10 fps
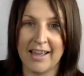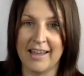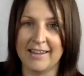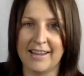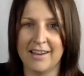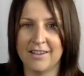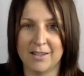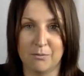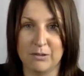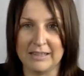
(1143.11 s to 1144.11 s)
and get it
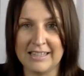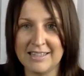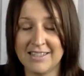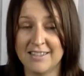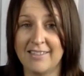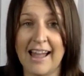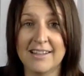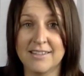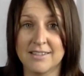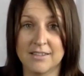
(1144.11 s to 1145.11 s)
complete, that